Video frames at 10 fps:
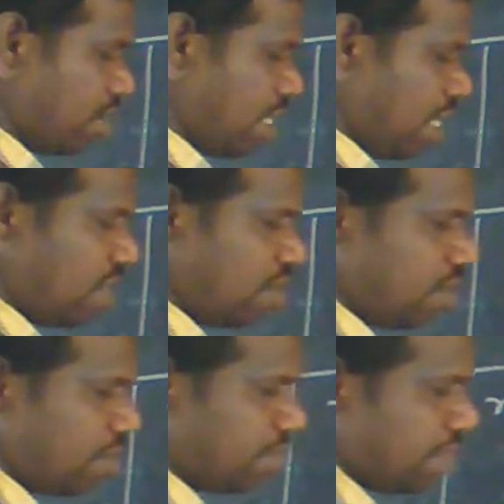and
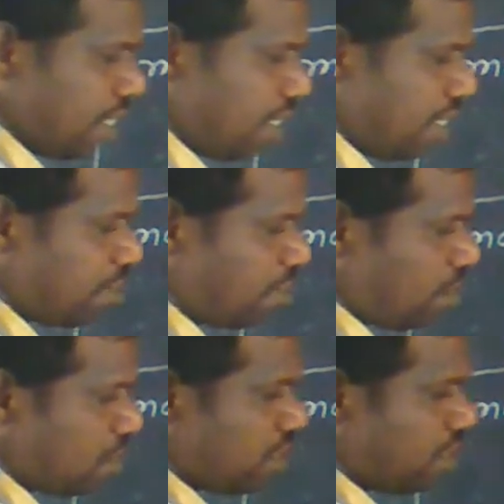this
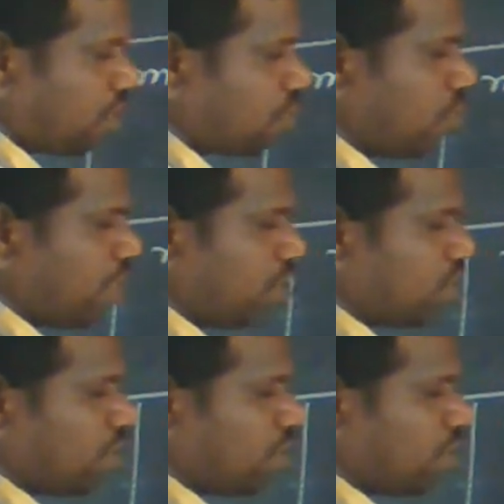process is going to